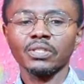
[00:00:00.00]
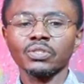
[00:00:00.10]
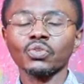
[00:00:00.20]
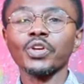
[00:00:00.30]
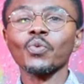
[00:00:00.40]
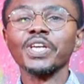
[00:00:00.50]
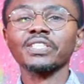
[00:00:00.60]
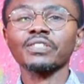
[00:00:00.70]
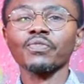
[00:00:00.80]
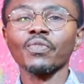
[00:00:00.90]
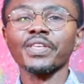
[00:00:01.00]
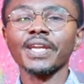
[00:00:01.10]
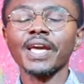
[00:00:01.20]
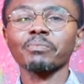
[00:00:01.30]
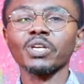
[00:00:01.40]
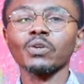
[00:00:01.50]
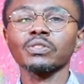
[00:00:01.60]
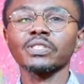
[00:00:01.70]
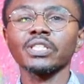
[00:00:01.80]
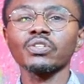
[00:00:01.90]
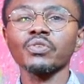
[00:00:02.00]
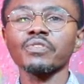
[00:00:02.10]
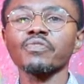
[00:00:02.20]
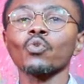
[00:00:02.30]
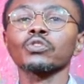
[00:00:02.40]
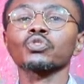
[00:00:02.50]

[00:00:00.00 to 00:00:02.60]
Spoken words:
So he waited for the night, because he knew if he was